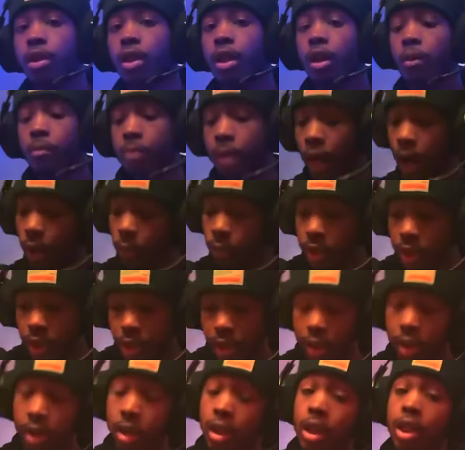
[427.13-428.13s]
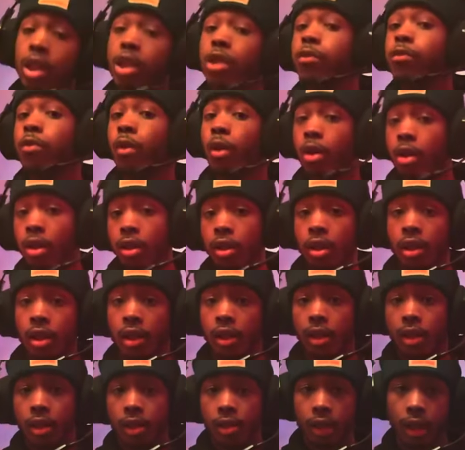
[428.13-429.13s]
tell me I would get this far.
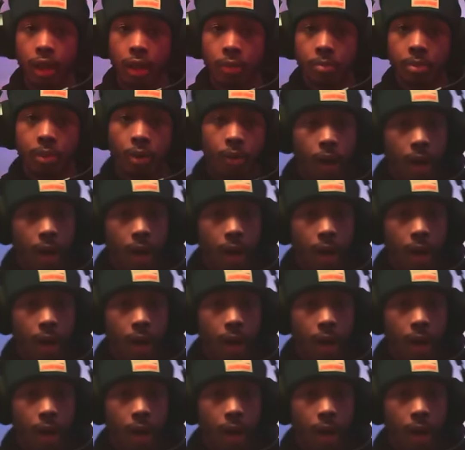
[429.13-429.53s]
Like, bro,